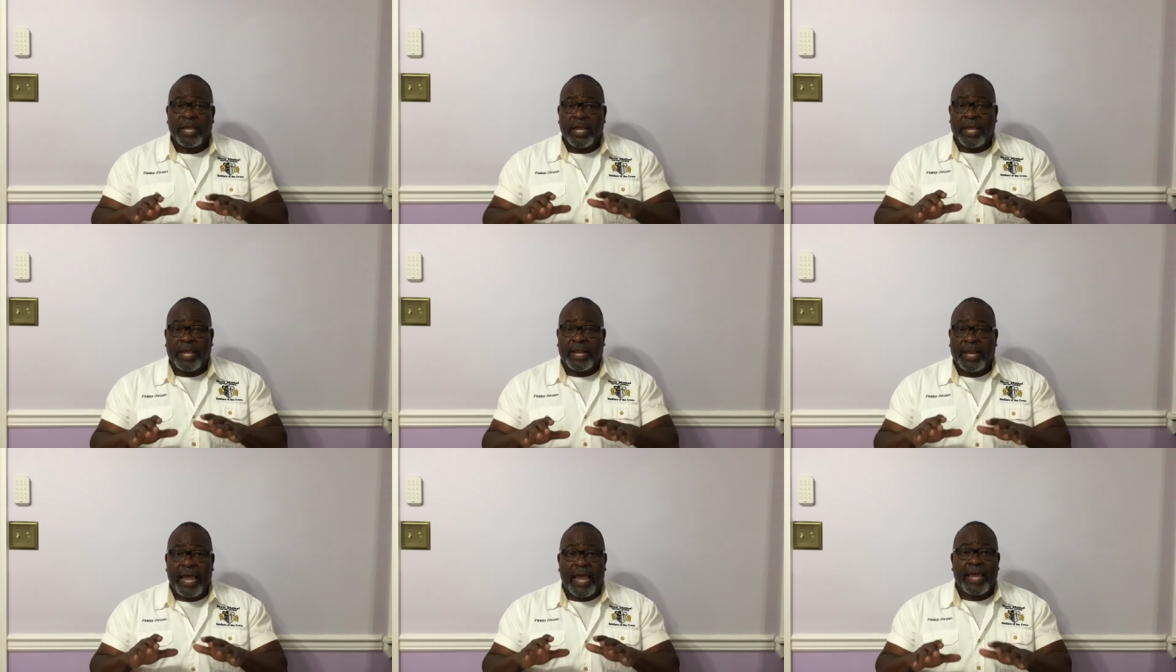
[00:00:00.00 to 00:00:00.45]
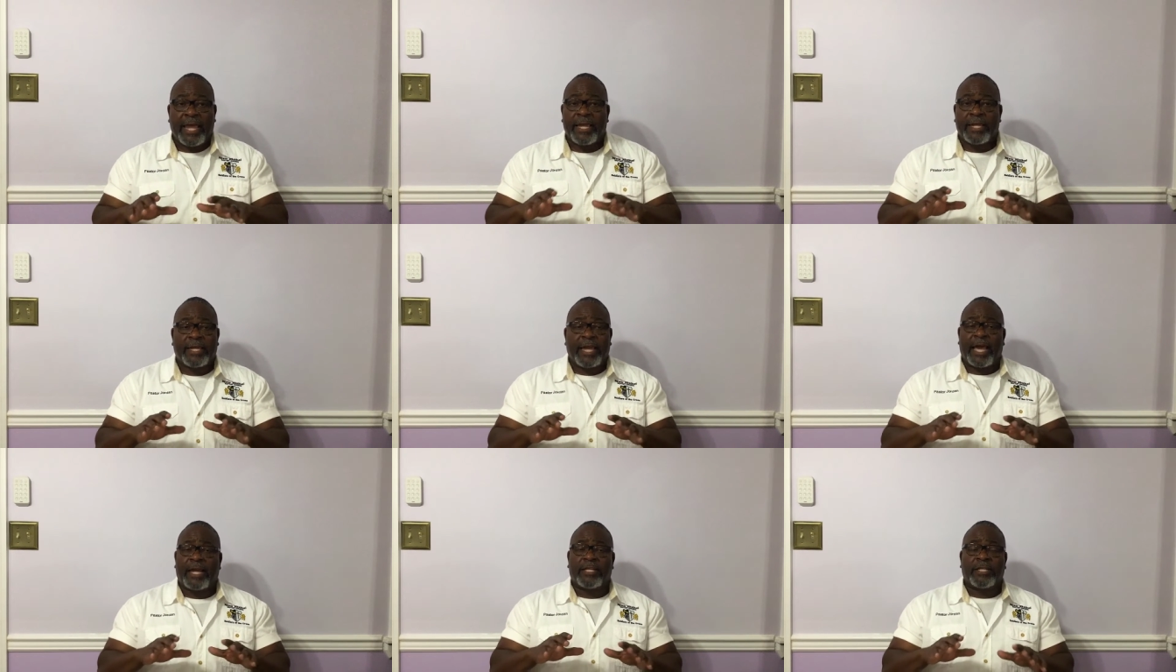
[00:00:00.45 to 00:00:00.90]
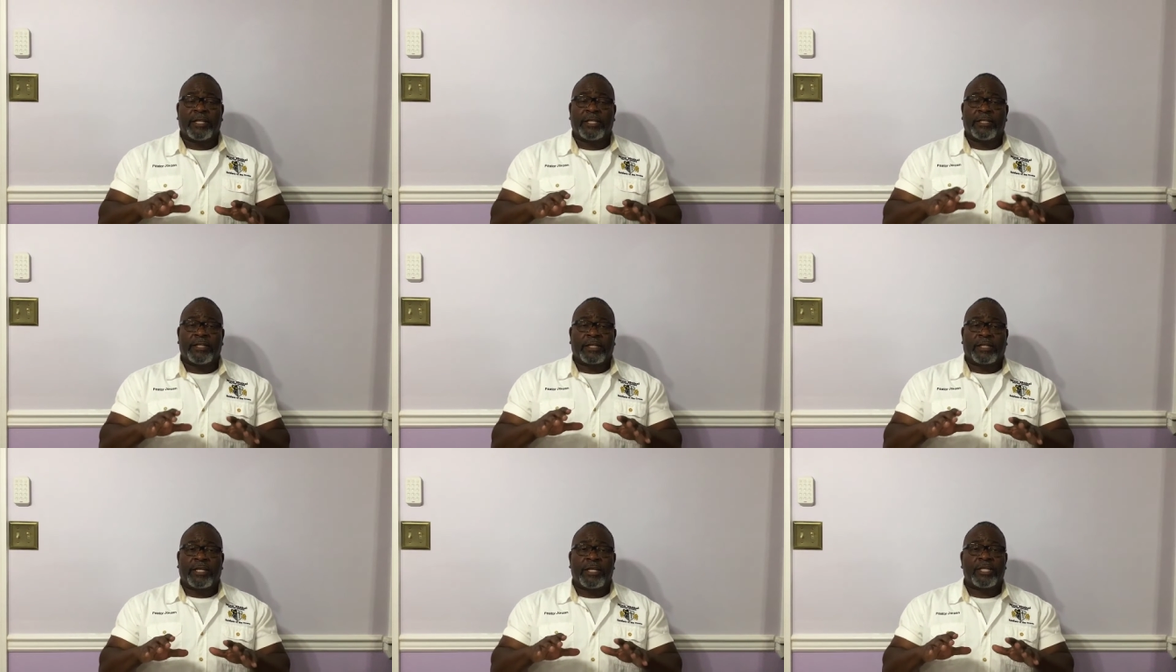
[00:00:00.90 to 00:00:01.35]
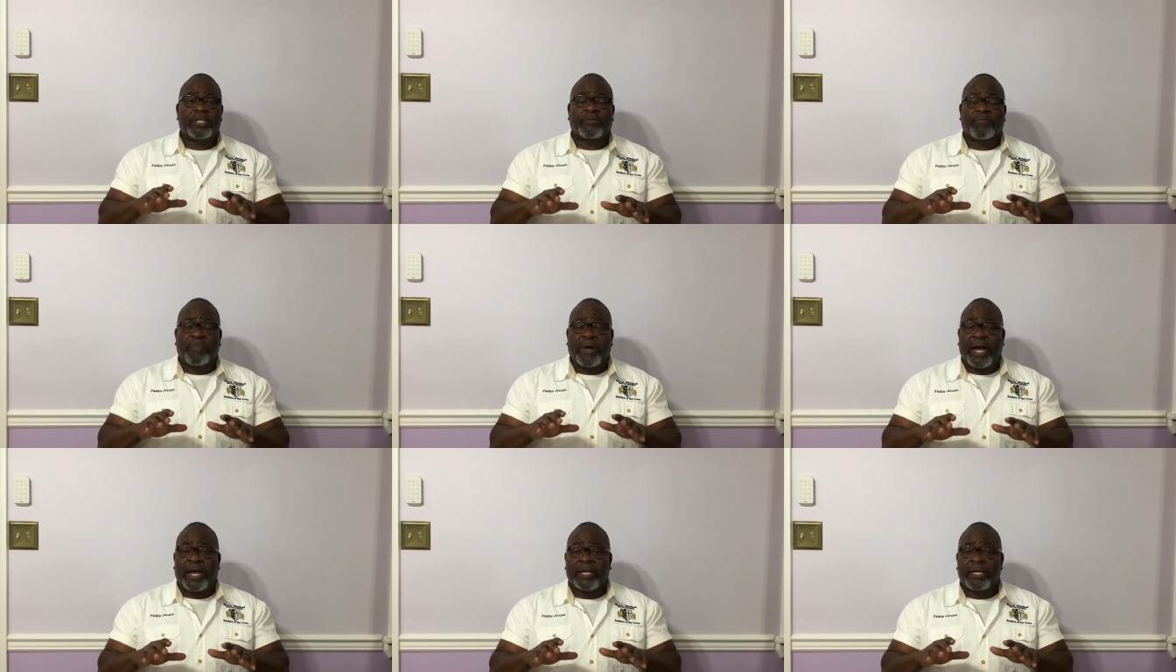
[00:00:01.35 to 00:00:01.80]
and I ain't got nothing against
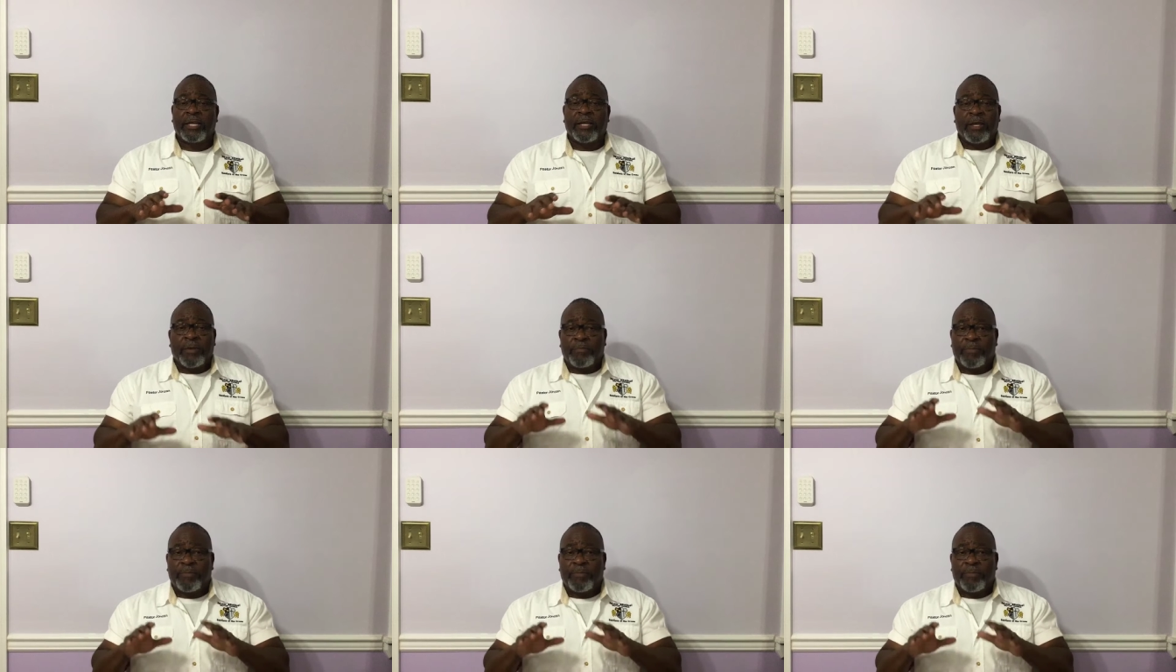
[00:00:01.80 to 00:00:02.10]
Mike,